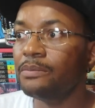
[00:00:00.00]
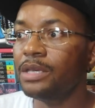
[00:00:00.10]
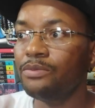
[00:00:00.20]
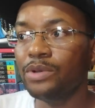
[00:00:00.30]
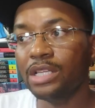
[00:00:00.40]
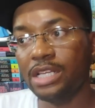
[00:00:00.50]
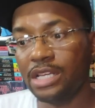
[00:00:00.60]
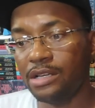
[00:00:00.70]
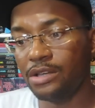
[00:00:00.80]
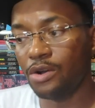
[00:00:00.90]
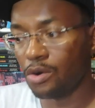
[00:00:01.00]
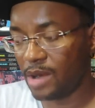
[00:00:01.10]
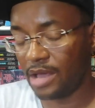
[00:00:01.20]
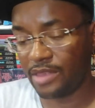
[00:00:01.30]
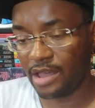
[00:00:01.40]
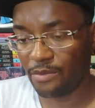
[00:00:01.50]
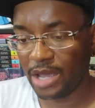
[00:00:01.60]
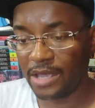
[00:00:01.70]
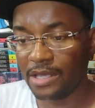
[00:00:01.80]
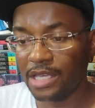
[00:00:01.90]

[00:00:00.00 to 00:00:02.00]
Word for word: It really didn't go around that way.